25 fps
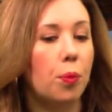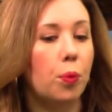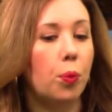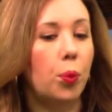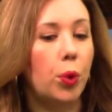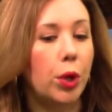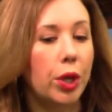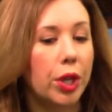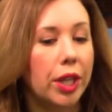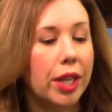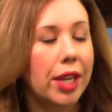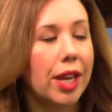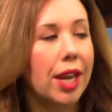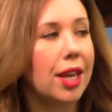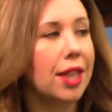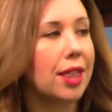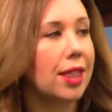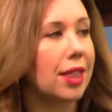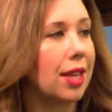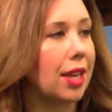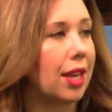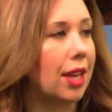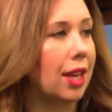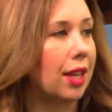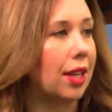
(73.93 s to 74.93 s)
Really, I
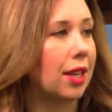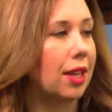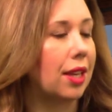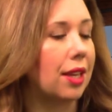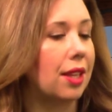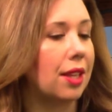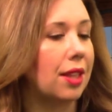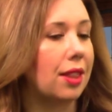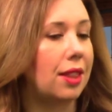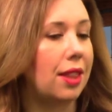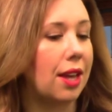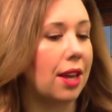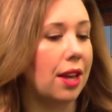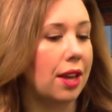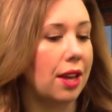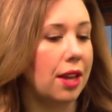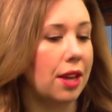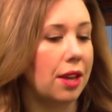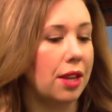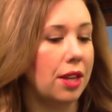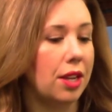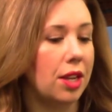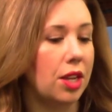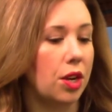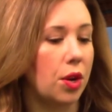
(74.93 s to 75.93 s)
think
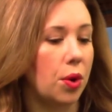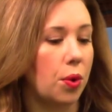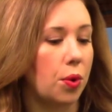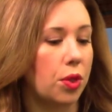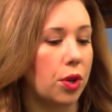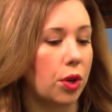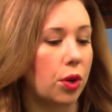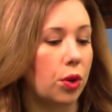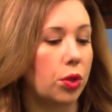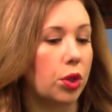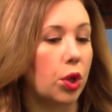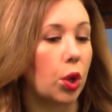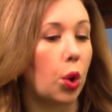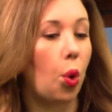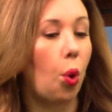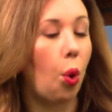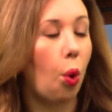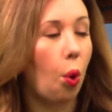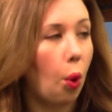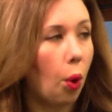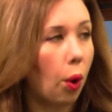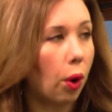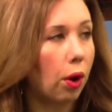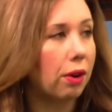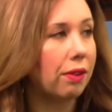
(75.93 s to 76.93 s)
the
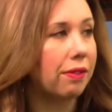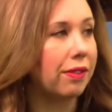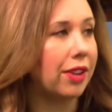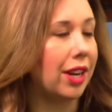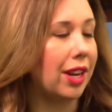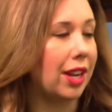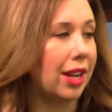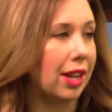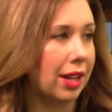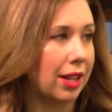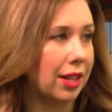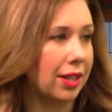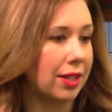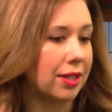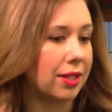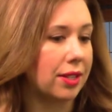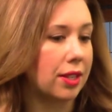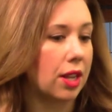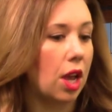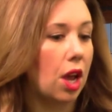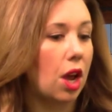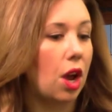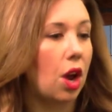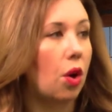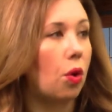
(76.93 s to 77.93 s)
core of it
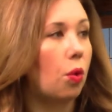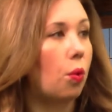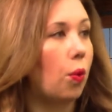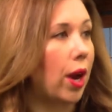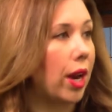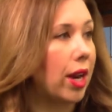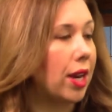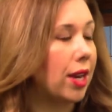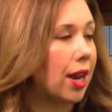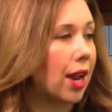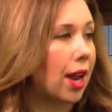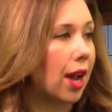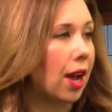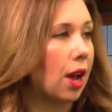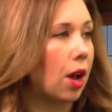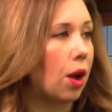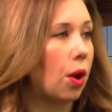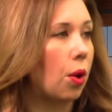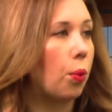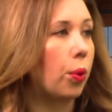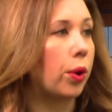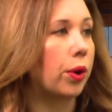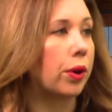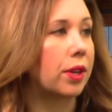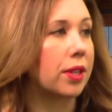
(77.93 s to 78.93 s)
is right
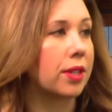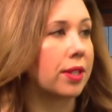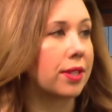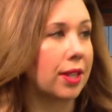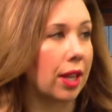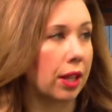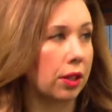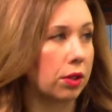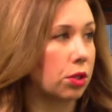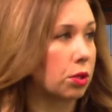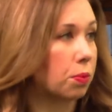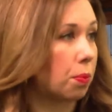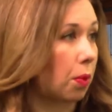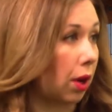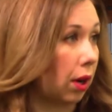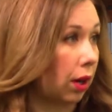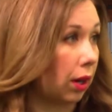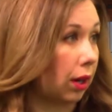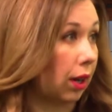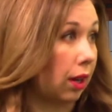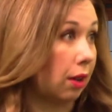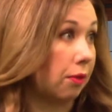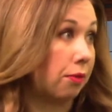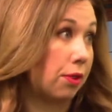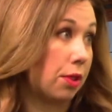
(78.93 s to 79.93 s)
now we're in a seller's
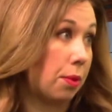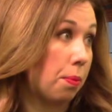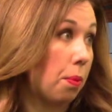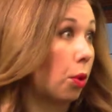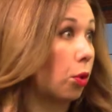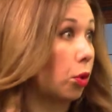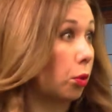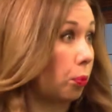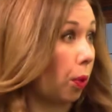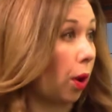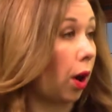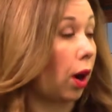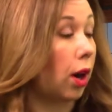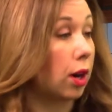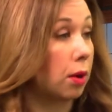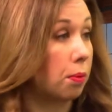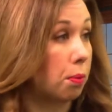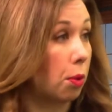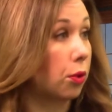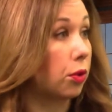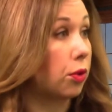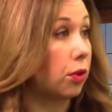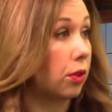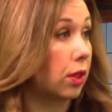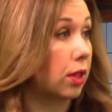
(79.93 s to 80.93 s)
market for the most part in
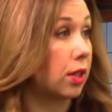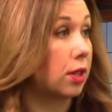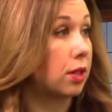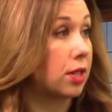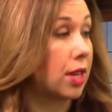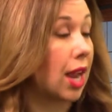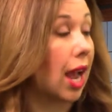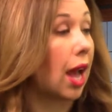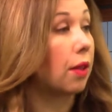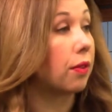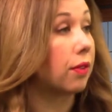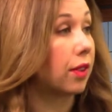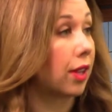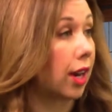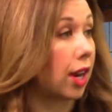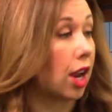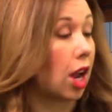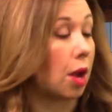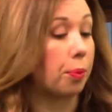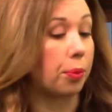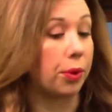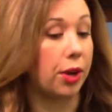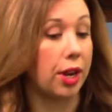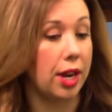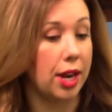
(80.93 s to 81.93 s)
most of the towns that I
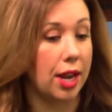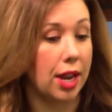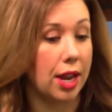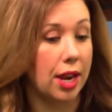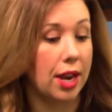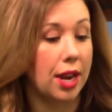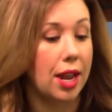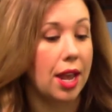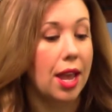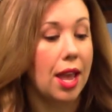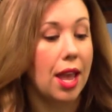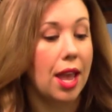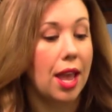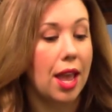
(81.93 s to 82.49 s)
operate in.